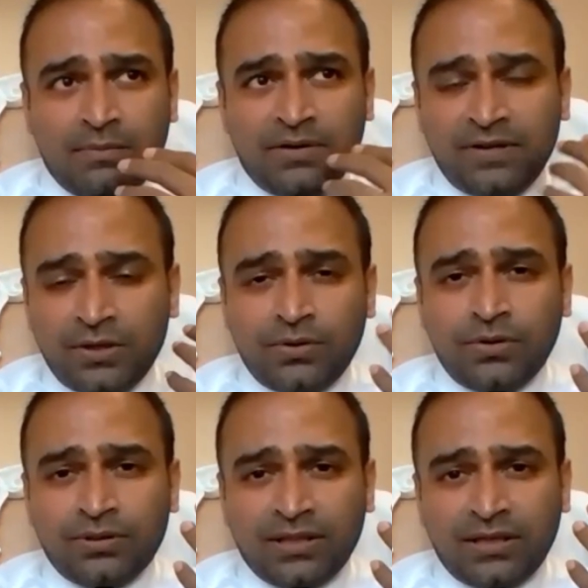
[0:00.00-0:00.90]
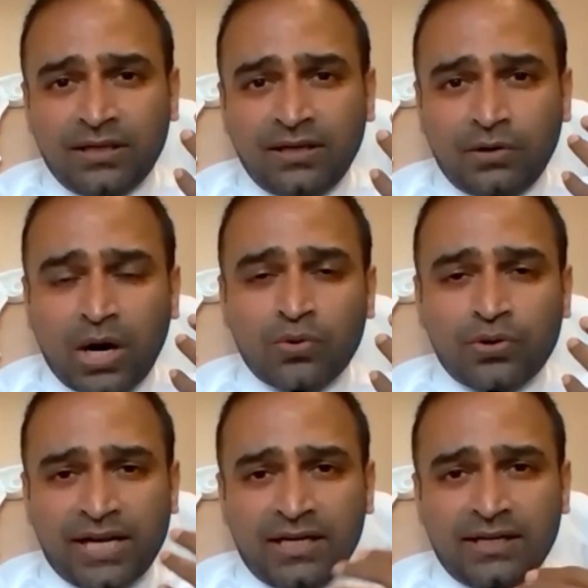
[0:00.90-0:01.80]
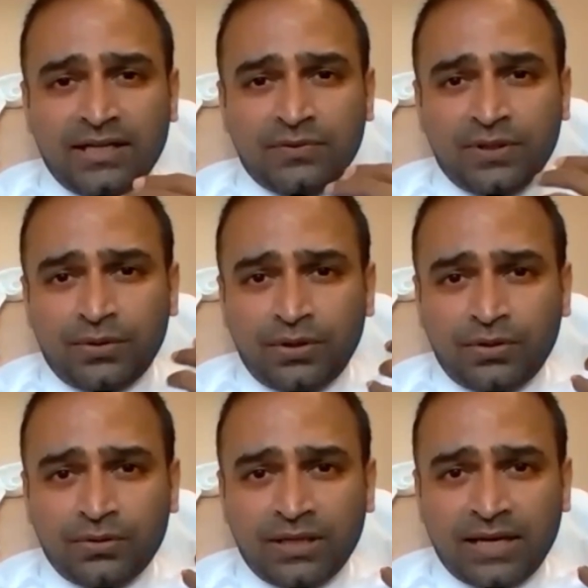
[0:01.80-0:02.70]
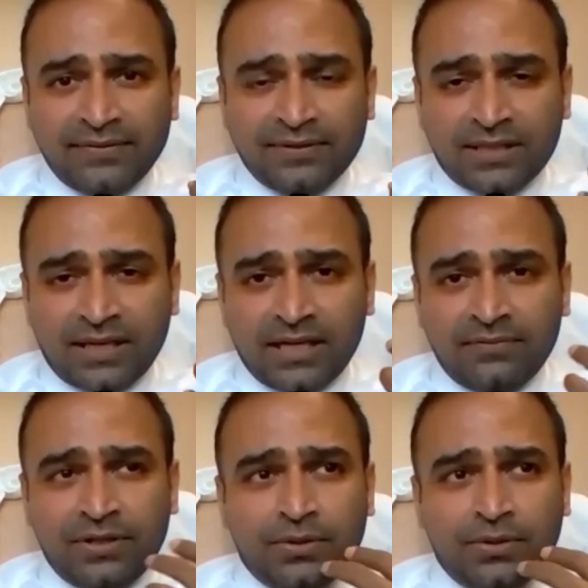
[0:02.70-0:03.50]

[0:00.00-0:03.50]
but we don't know the ground realities. We don't know the lifestyle.